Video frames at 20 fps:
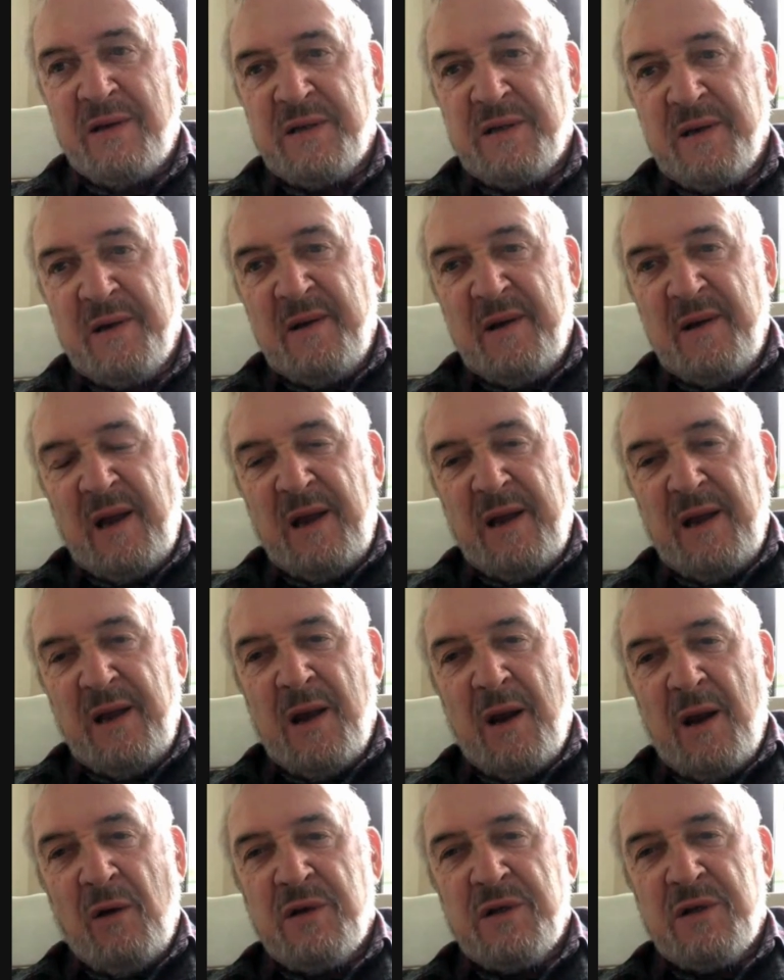lads,
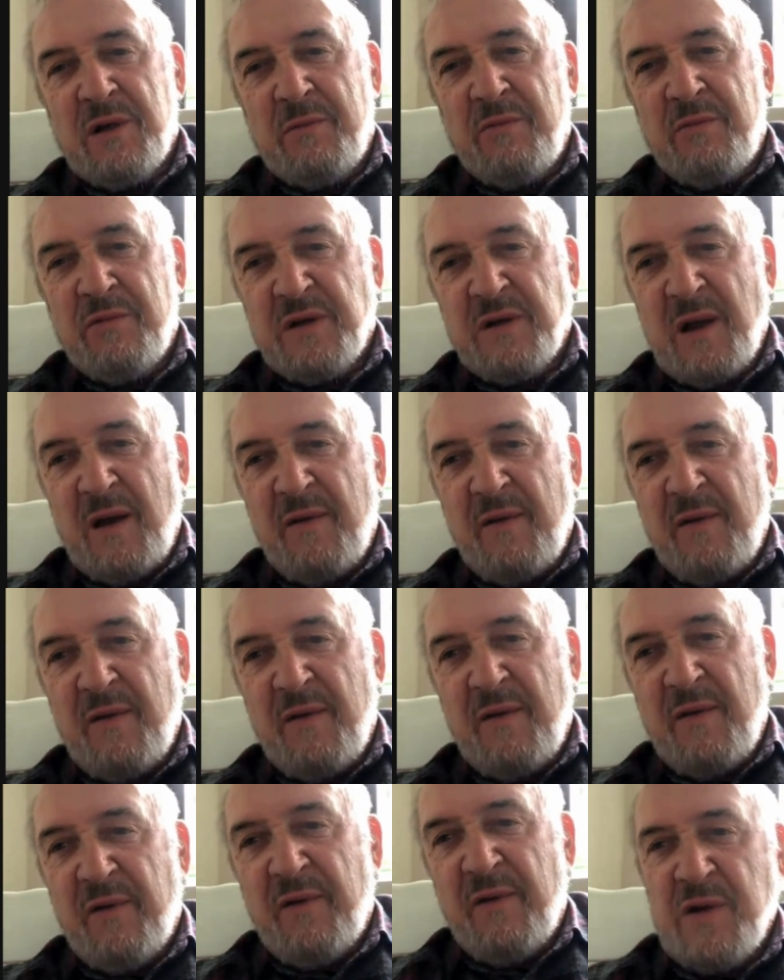you know, some if
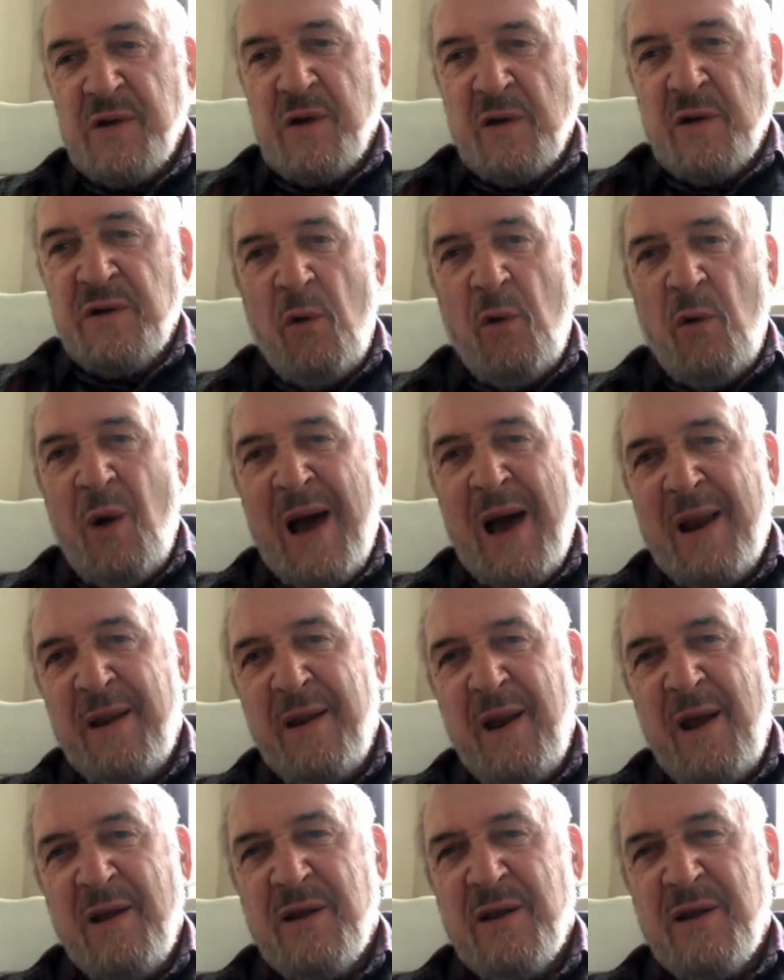a result didn't go well,